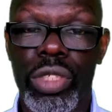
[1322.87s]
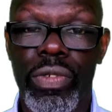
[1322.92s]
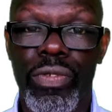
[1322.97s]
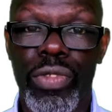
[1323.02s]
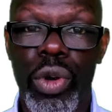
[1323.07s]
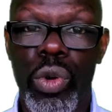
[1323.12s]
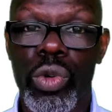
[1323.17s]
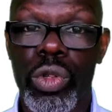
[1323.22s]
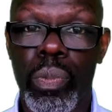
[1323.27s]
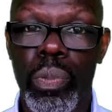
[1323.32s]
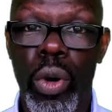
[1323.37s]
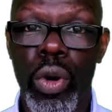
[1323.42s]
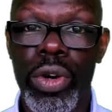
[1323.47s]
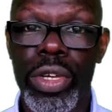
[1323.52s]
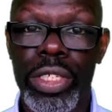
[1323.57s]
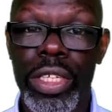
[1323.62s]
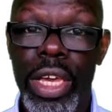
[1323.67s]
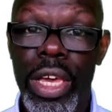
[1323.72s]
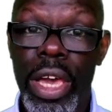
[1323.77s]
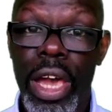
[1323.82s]
of those
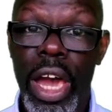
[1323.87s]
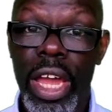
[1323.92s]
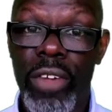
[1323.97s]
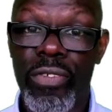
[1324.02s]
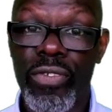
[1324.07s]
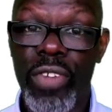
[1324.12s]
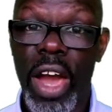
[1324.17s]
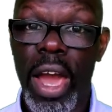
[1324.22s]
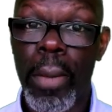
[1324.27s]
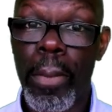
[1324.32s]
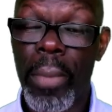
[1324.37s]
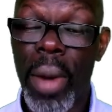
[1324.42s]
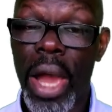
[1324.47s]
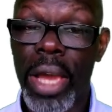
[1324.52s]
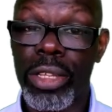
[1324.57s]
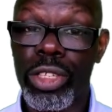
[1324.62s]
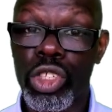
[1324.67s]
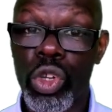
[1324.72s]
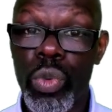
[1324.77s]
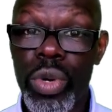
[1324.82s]
points, and I find by
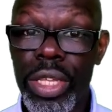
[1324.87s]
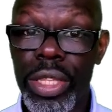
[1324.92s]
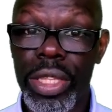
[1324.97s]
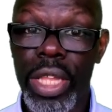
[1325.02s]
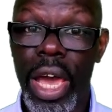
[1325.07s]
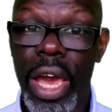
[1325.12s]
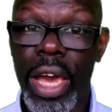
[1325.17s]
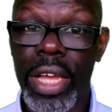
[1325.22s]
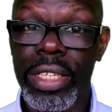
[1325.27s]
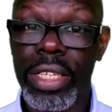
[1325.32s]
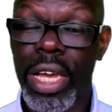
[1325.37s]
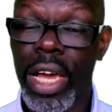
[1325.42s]
doing that